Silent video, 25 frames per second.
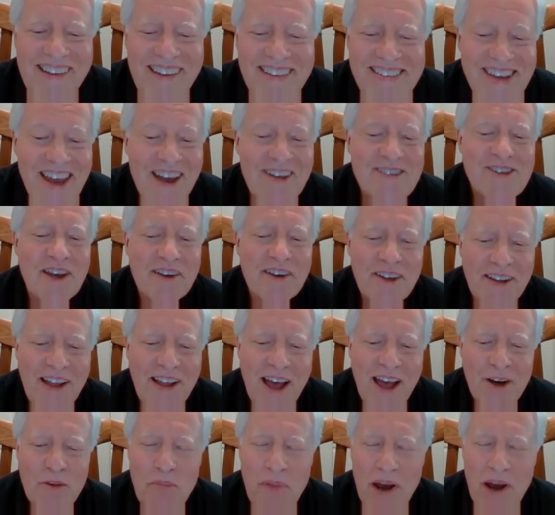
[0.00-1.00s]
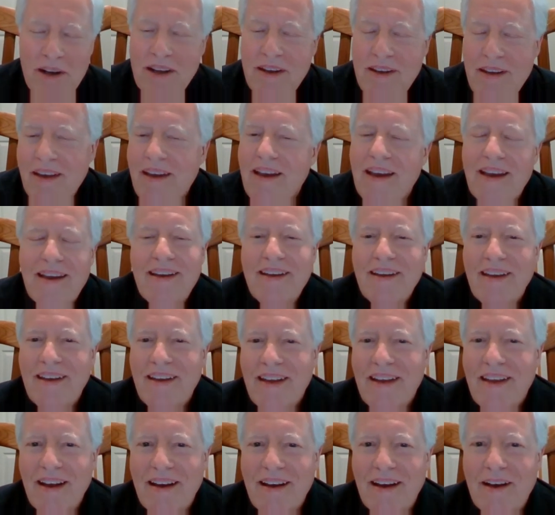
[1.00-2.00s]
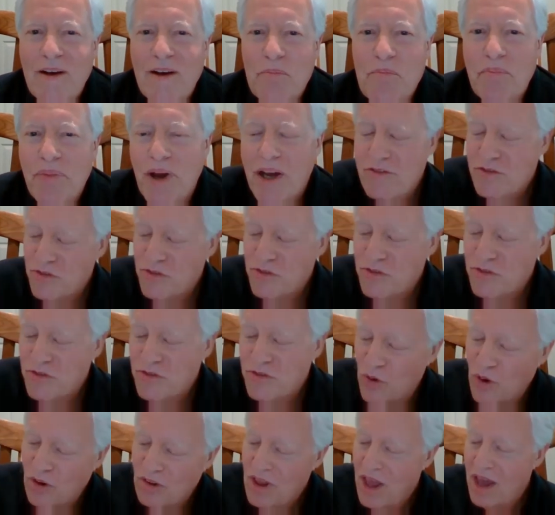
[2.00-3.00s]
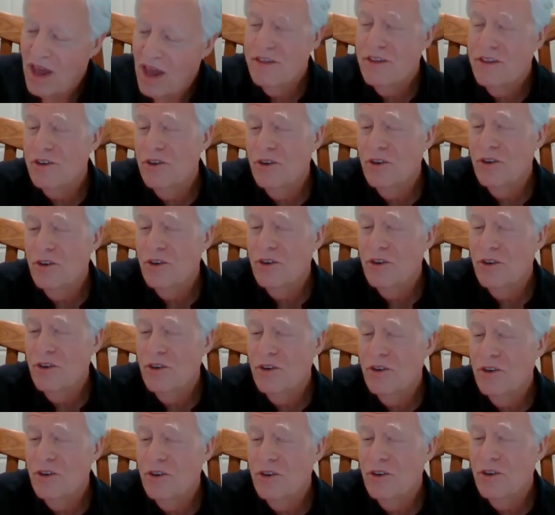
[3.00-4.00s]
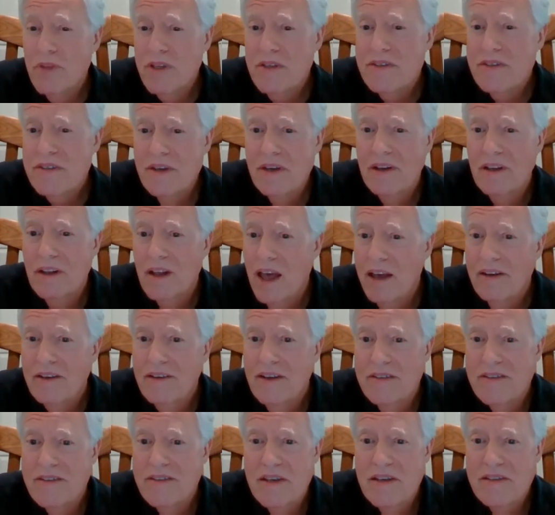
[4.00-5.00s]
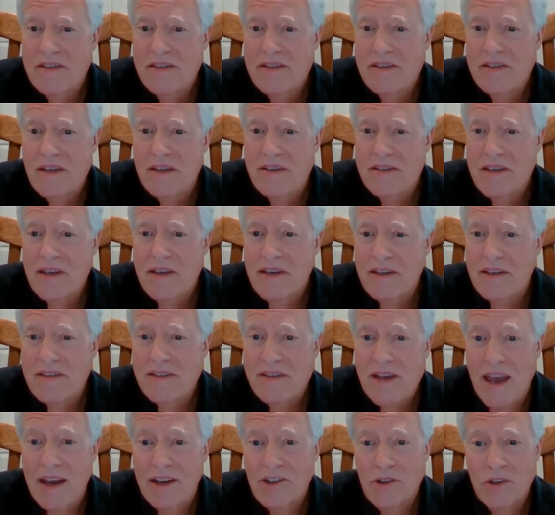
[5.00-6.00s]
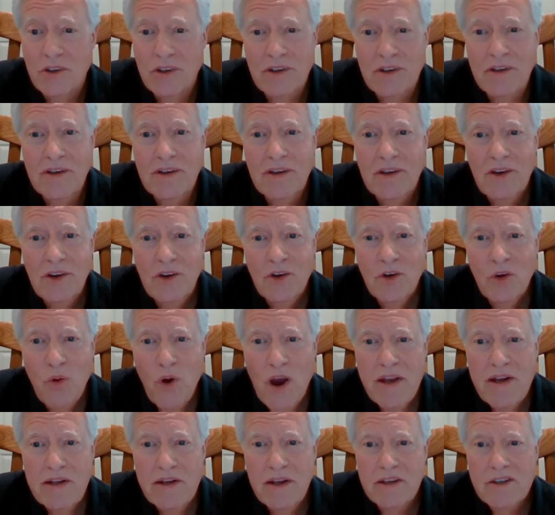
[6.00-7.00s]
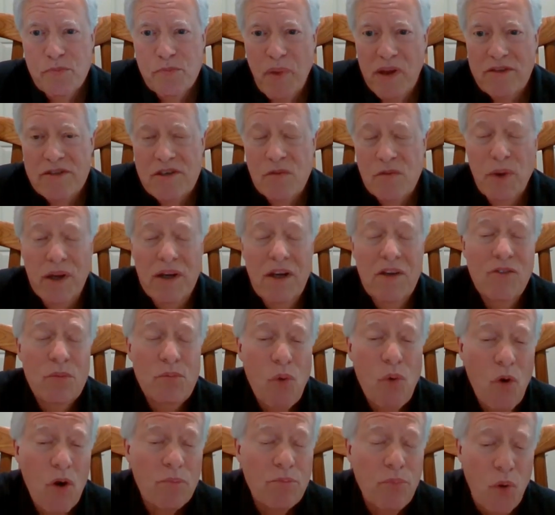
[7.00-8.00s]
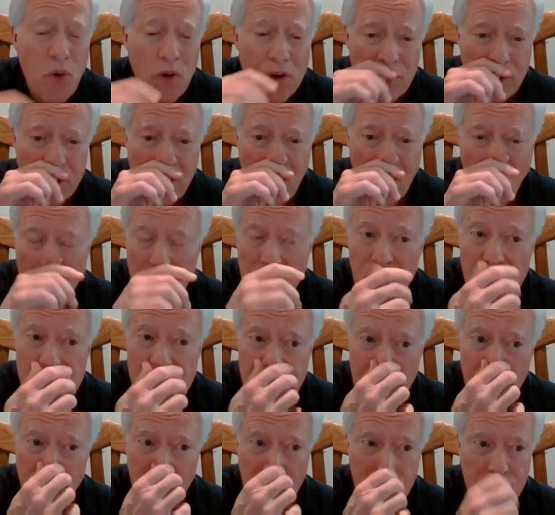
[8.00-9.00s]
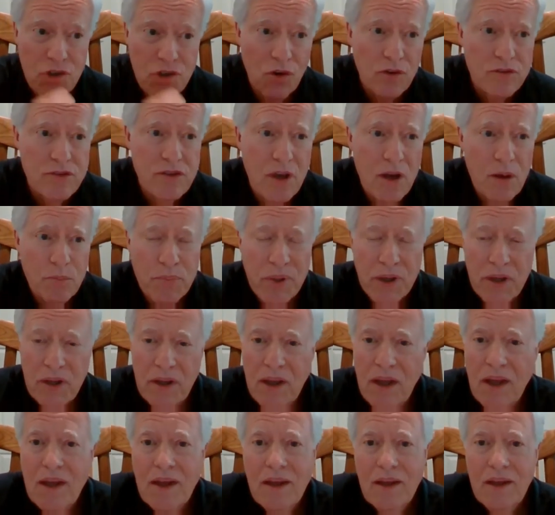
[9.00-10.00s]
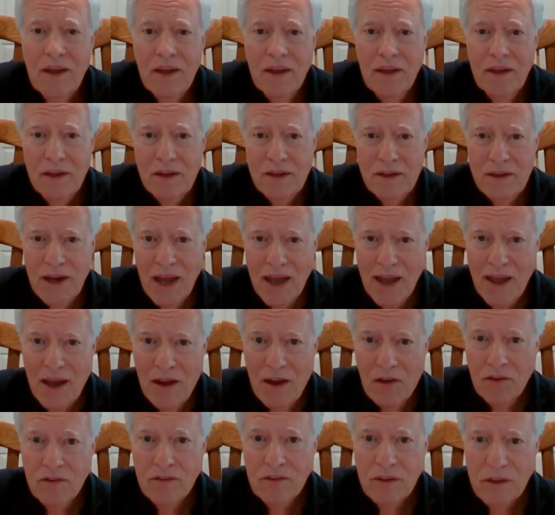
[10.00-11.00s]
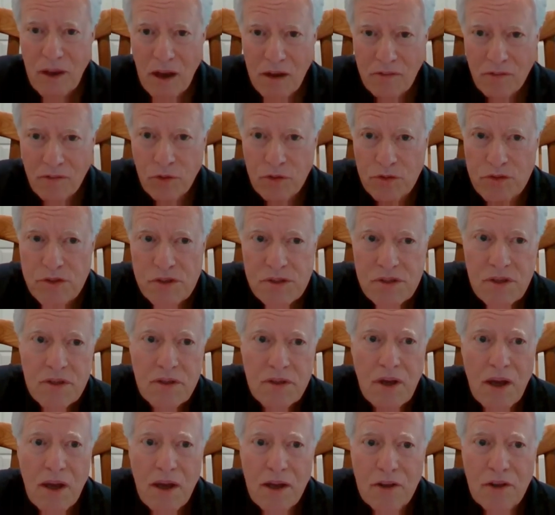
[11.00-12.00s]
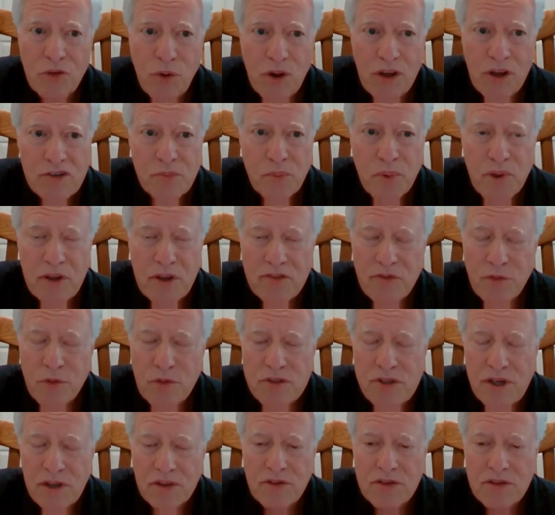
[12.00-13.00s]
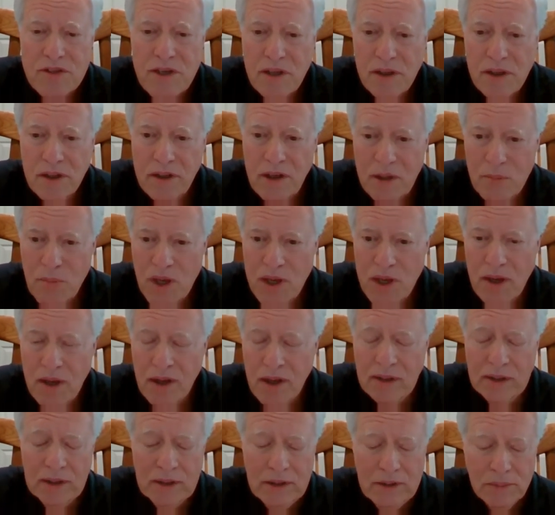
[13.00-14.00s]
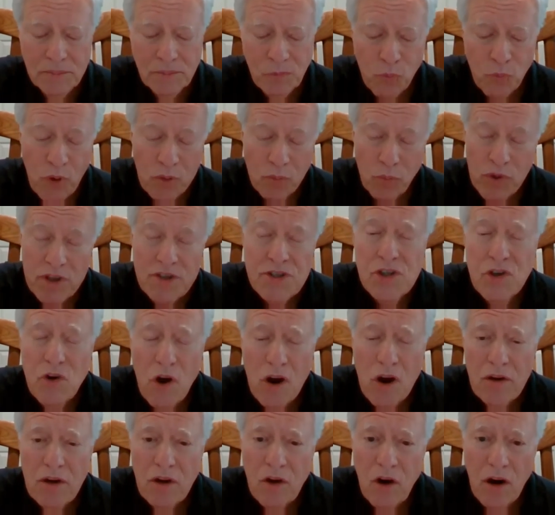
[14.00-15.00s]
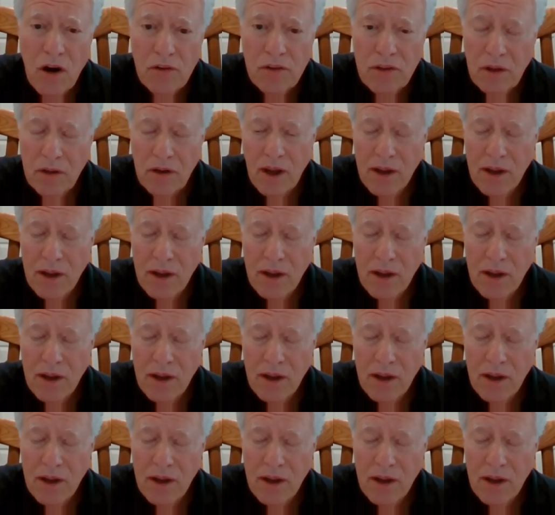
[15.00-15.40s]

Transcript: sounds like a lot of money, but for a lot of the new treatments and a lot of diseases, it's actually quite inexpensive. But even more importantly, almost every insurance company now covers transplants for sickle cell anemia. When we started our